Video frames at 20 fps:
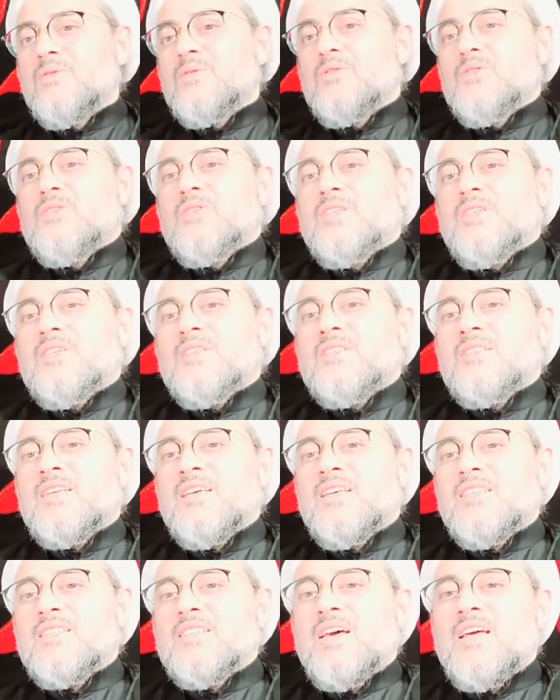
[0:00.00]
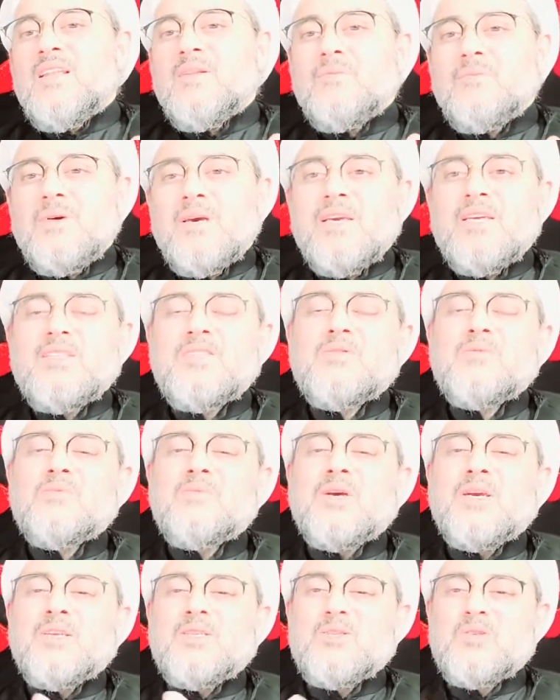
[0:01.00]
She says, Al-Bayt
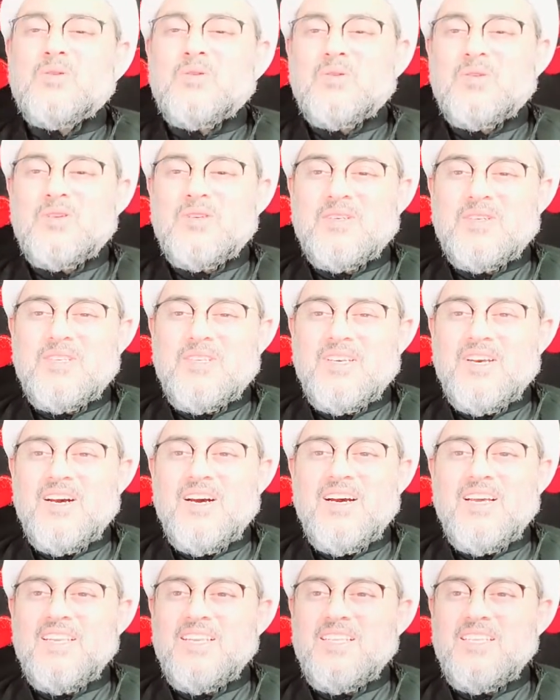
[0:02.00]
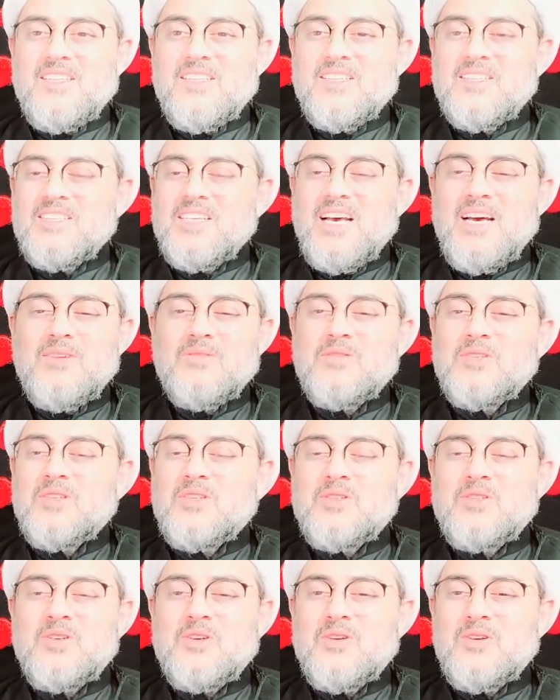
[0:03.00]
Baytuk Ya Ali, this house is
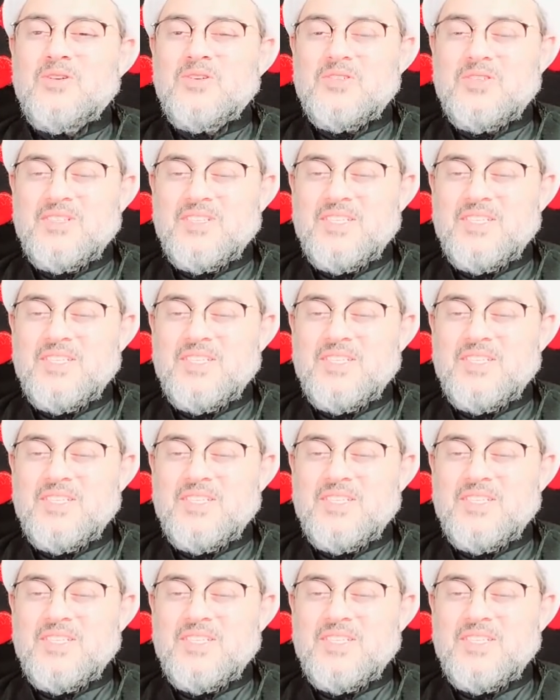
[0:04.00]
yours.